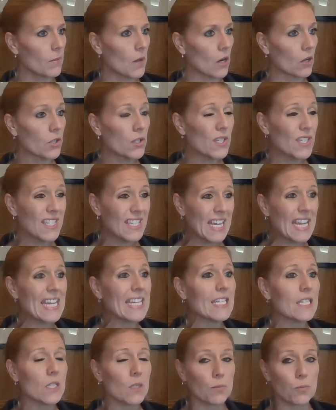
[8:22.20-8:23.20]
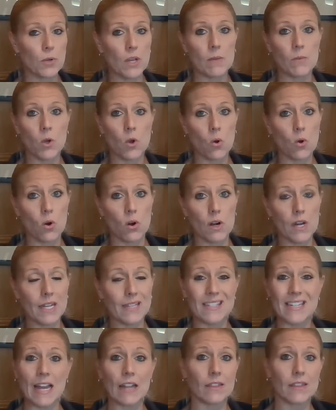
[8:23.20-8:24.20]
Our state Supreme Court
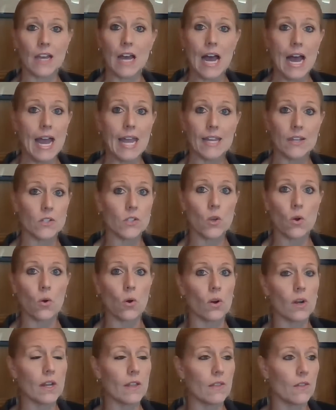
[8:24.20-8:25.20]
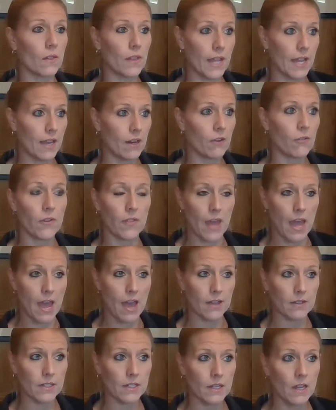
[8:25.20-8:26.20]
is not the highest court in the land for
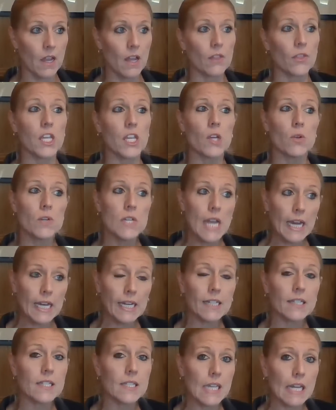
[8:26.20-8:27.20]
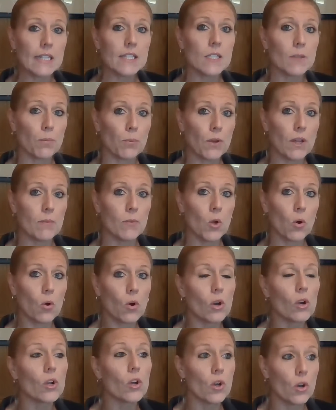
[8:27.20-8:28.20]
that. The United States Supreme
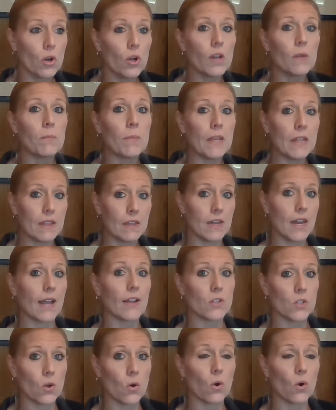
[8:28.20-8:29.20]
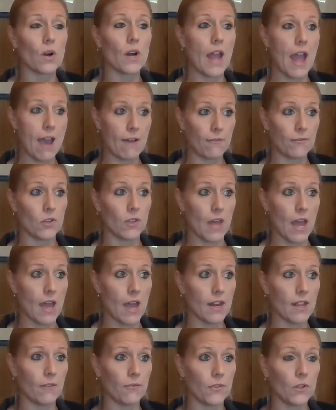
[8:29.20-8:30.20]
Court could be the next court after
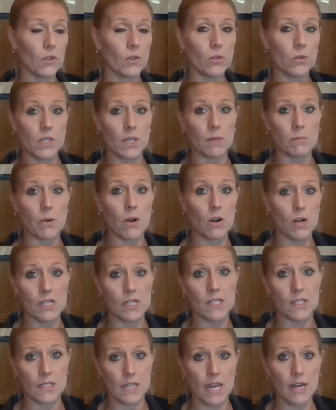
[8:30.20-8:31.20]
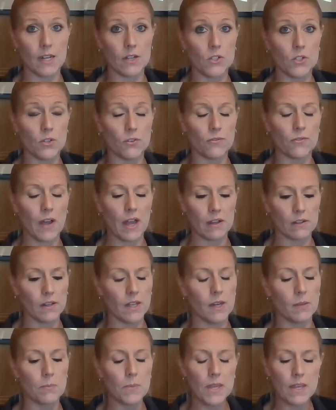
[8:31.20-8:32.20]
that if the losing party decided to file
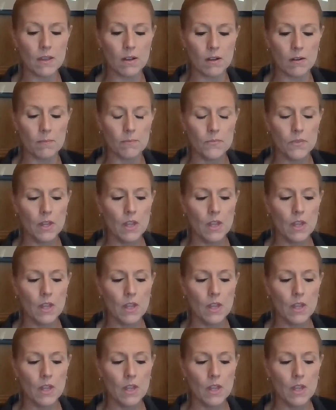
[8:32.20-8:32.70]
an appeal.